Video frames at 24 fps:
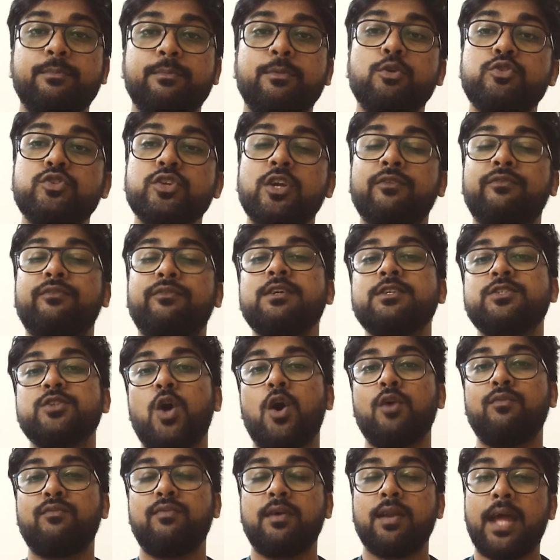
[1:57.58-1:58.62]
mutual funds
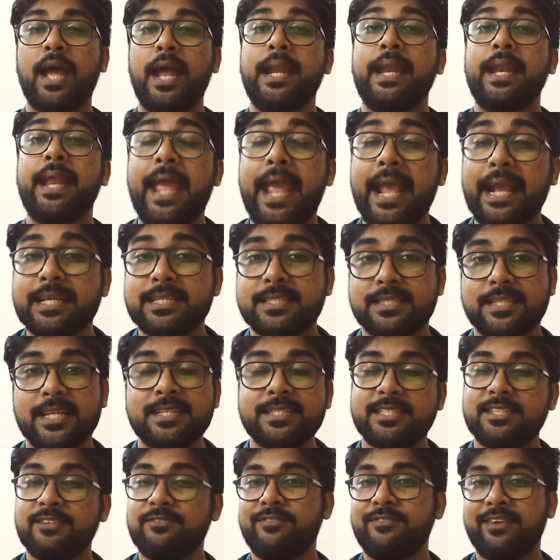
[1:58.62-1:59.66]
offer an
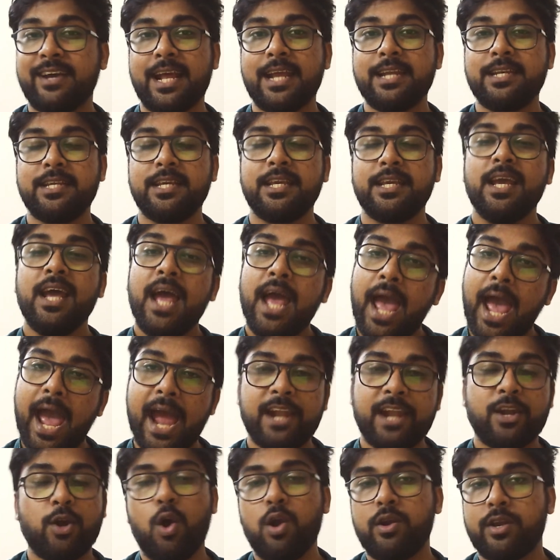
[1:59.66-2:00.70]
extensive variety
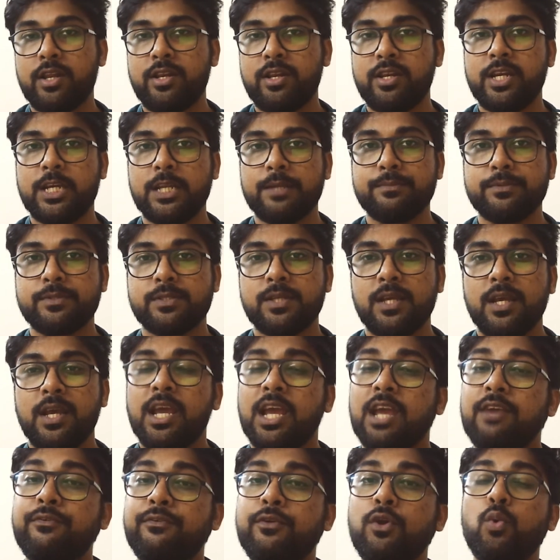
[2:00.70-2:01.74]
and alternatives.
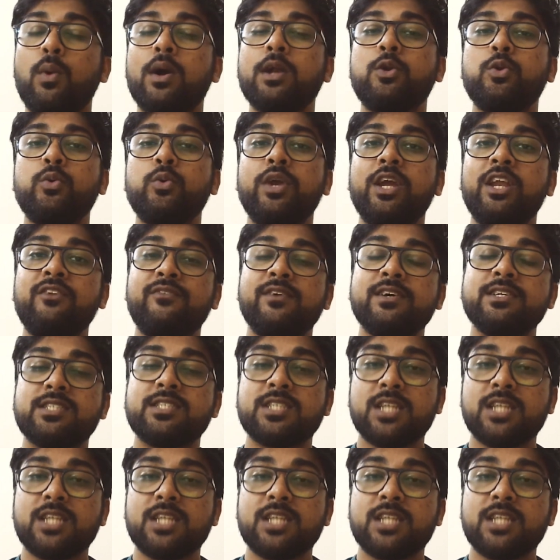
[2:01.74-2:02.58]
If you want to invest